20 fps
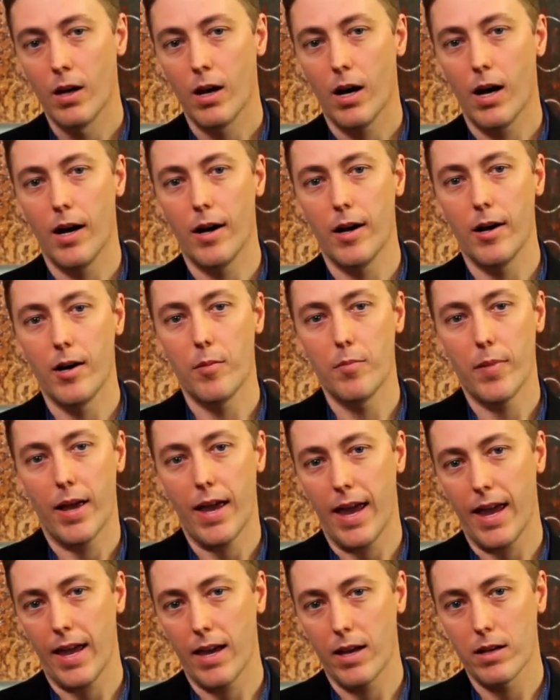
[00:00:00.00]

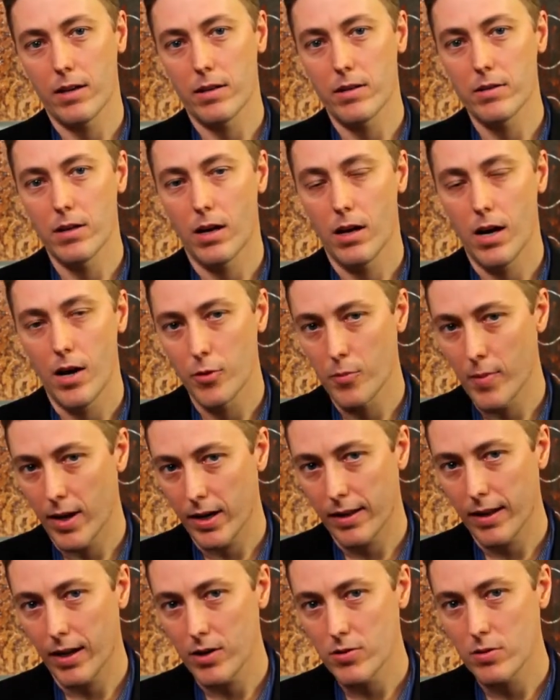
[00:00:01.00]
and other
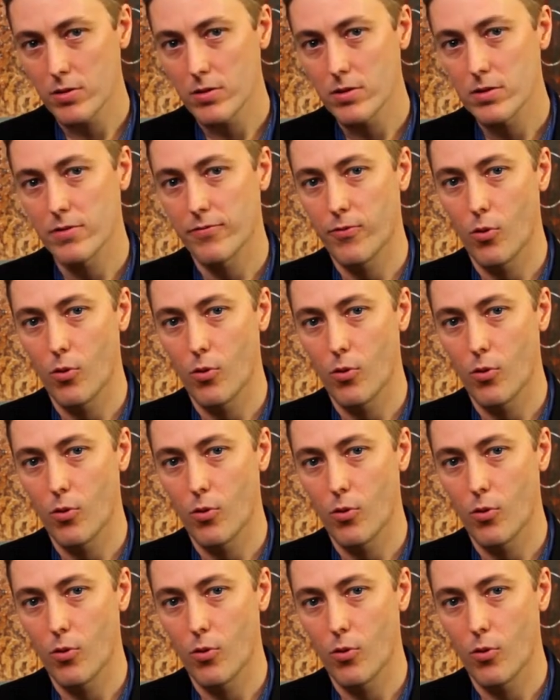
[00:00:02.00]
medications